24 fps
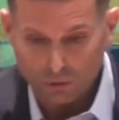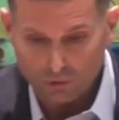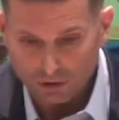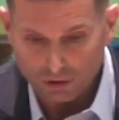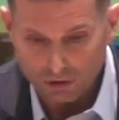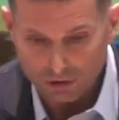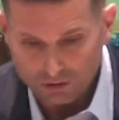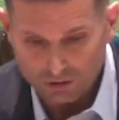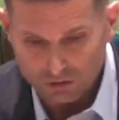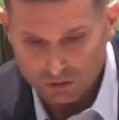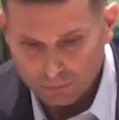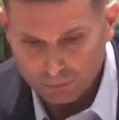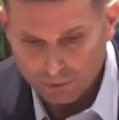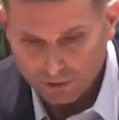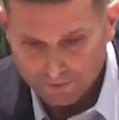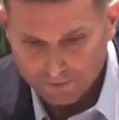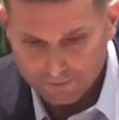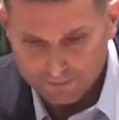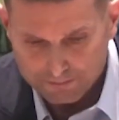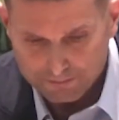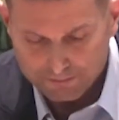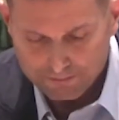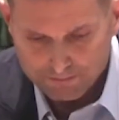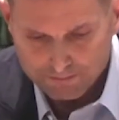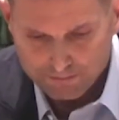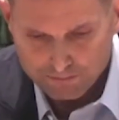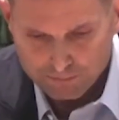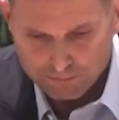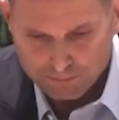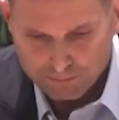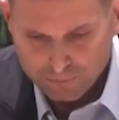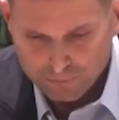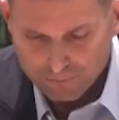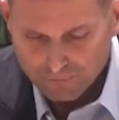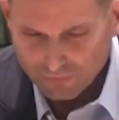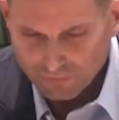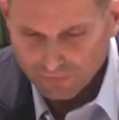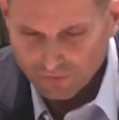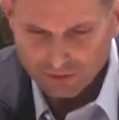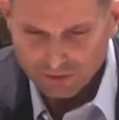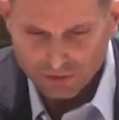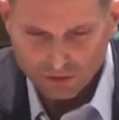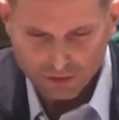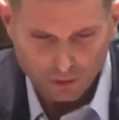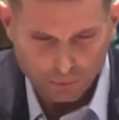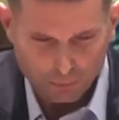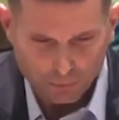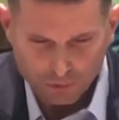in Elizabeth, I forgot
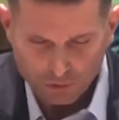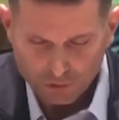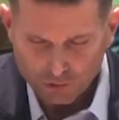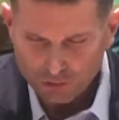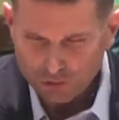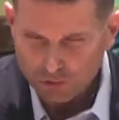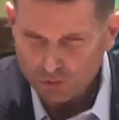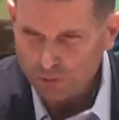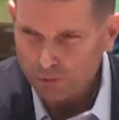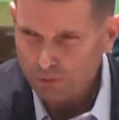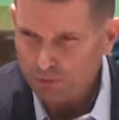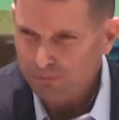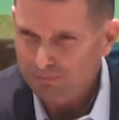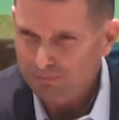the number of the school.